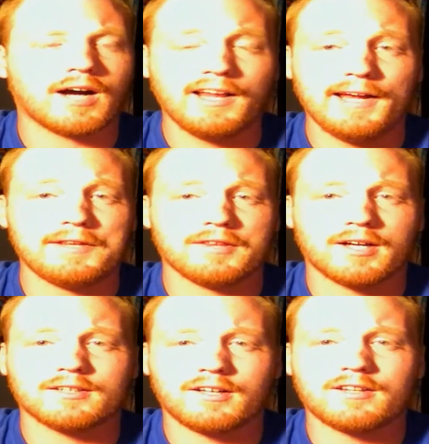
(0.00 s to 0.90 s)
I like
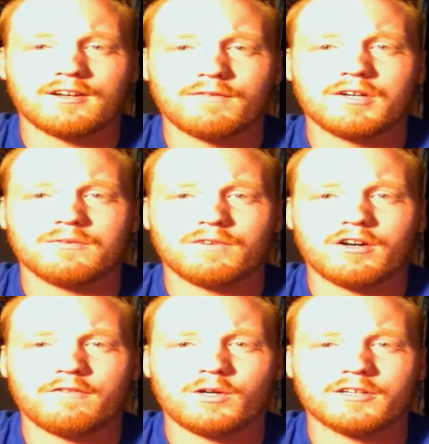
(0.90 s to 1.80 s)
that. I like that very,
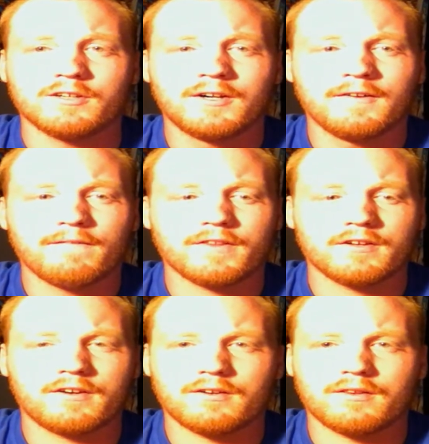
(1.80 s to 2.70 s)
very well.
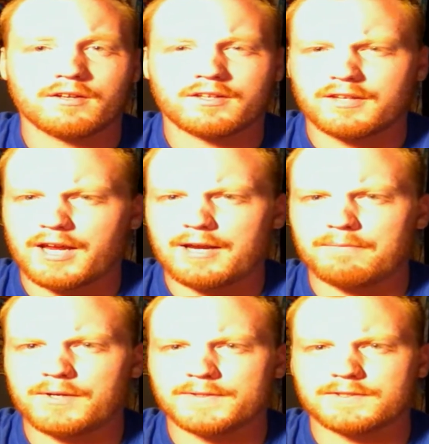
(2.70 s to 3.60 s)
The
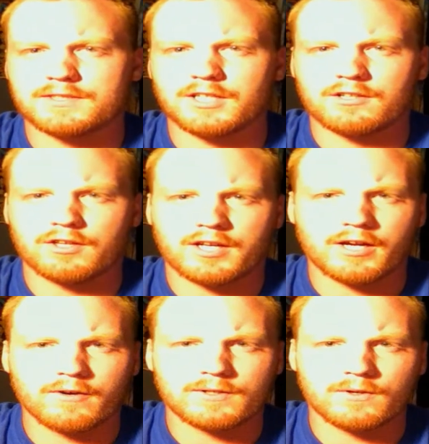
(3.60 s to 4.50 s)
name doesn't stick to the
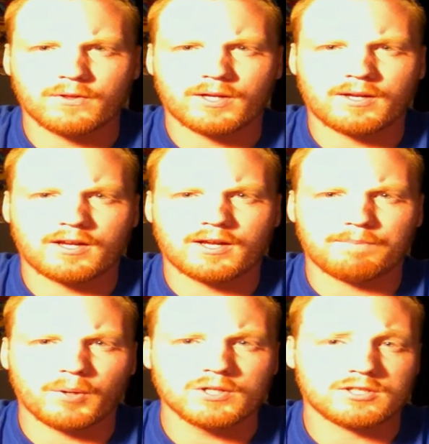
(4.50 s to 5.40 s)
character, the
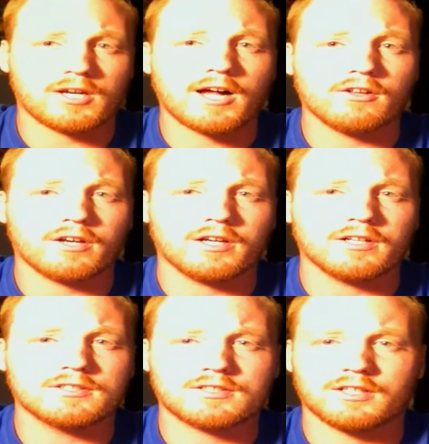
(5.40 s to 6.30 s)

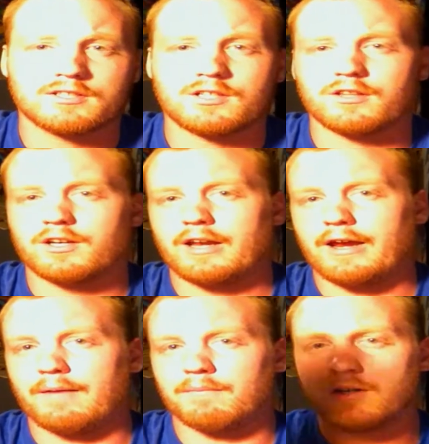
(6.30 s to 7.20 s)
personality sticks to the
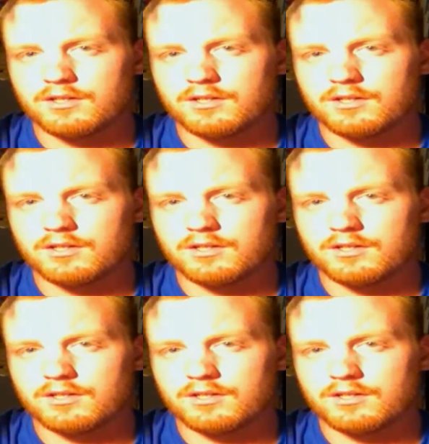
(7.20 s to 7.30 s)
name.